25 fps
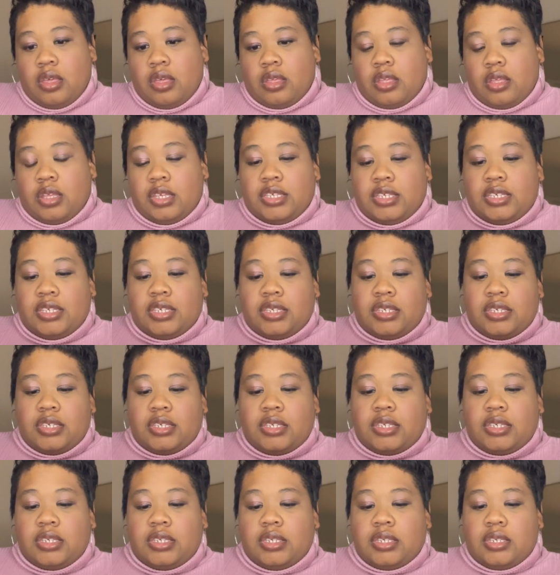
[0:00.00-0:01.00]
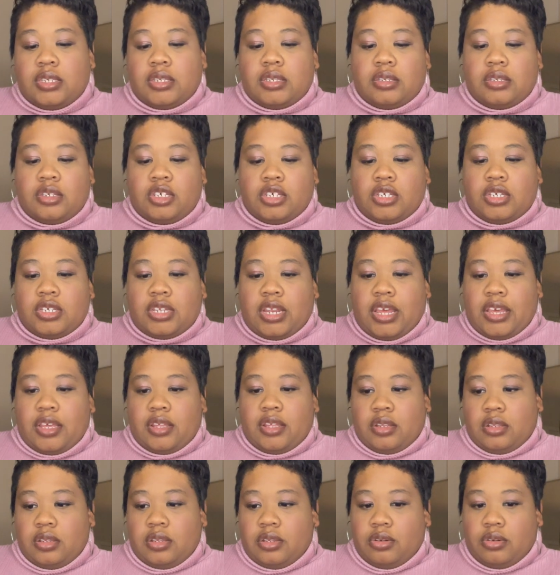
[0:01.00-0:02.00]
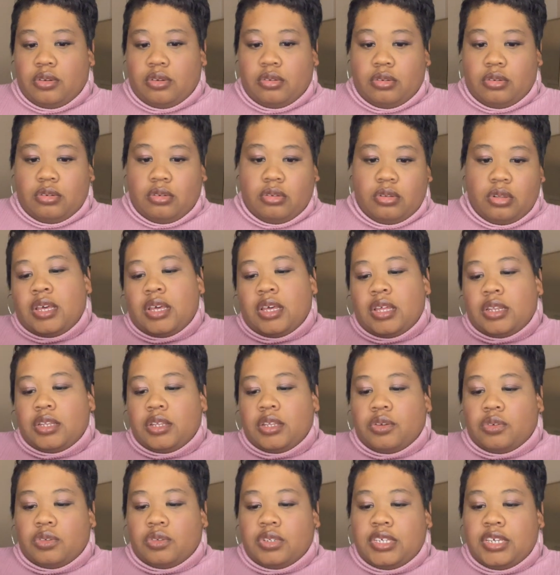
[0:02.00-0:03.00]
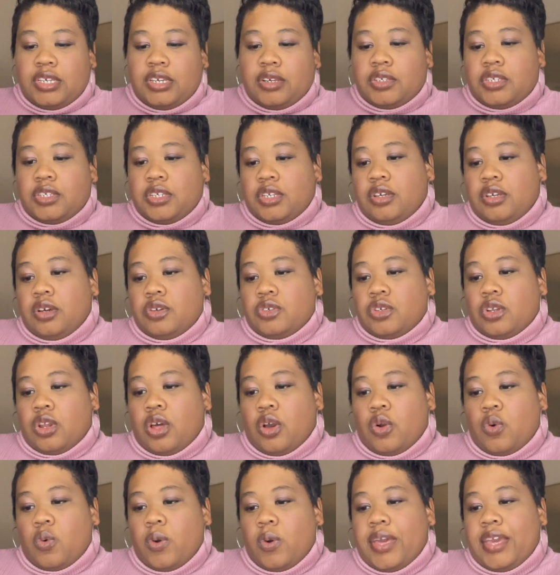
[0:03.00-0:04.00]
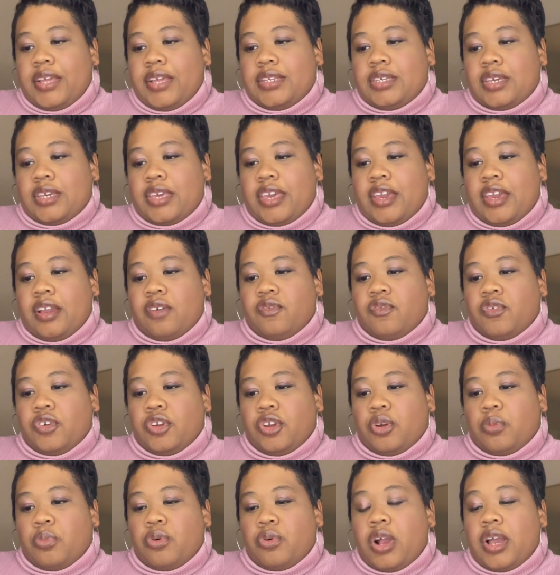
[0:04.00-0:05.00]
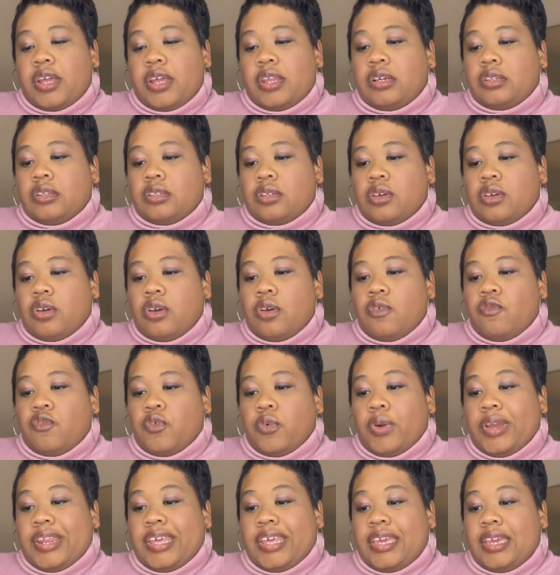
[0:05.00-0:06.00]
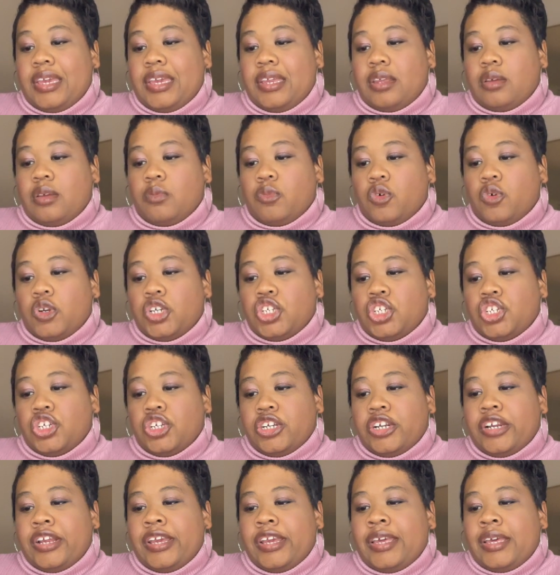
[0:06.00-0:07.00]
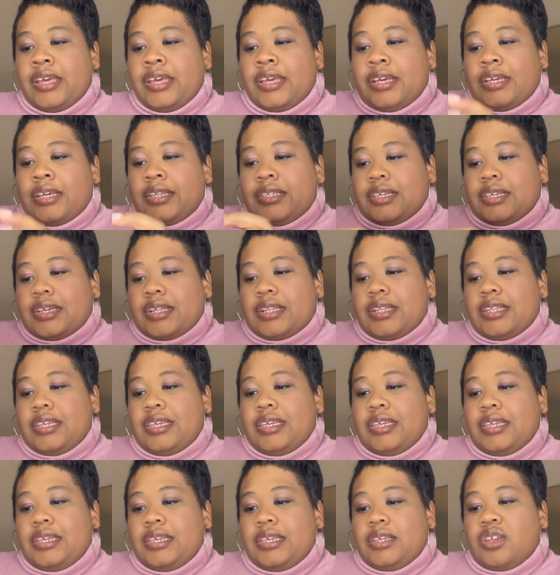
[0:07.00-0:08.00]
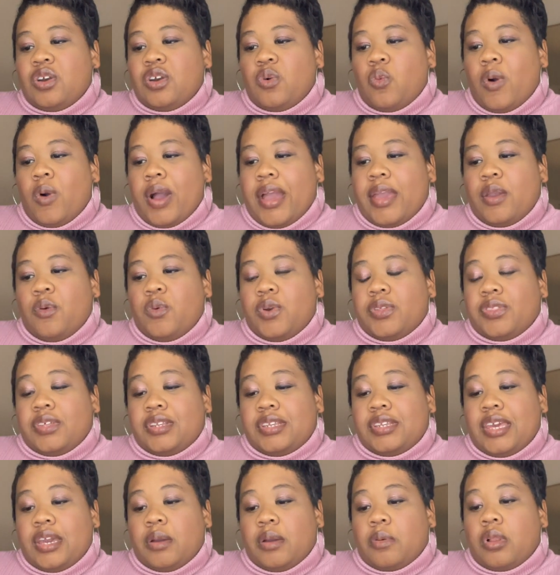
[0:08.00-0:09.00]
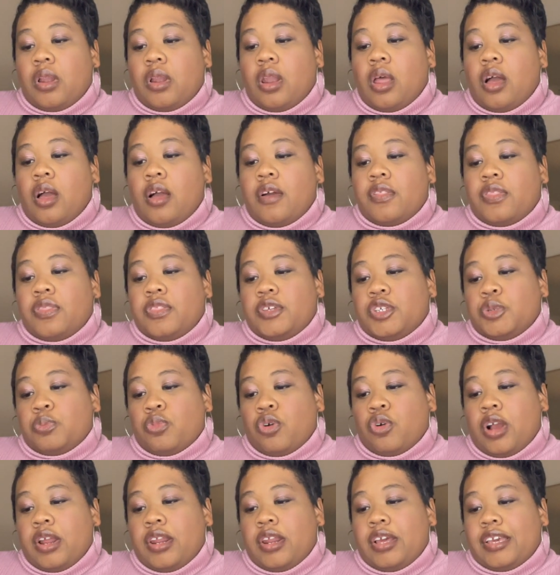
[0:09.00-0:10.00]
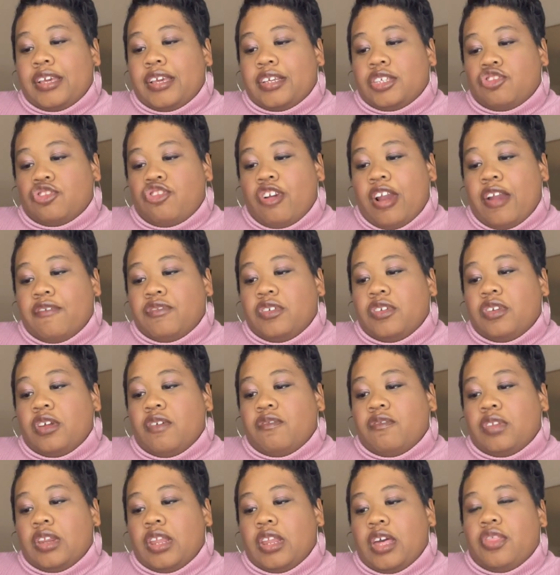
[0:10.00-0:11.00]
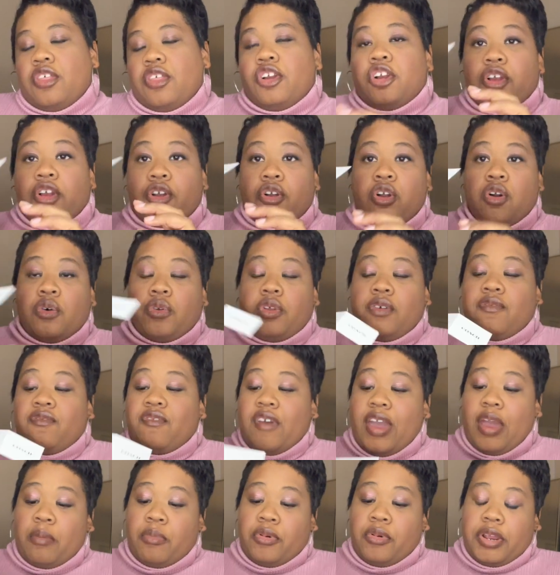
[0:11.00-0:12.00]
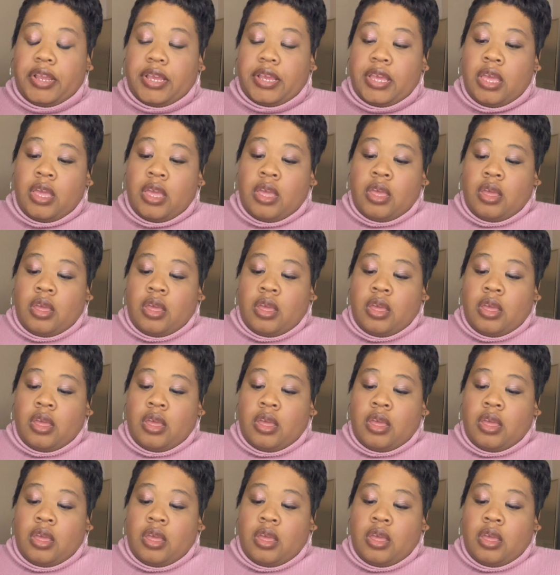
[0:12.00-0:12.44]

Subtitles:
This is just like a little TLC goes a long way to care for your product, avoid heat and moisture, to clean, wipe with a damp cloth. This product is crafted of leather and coated fabric.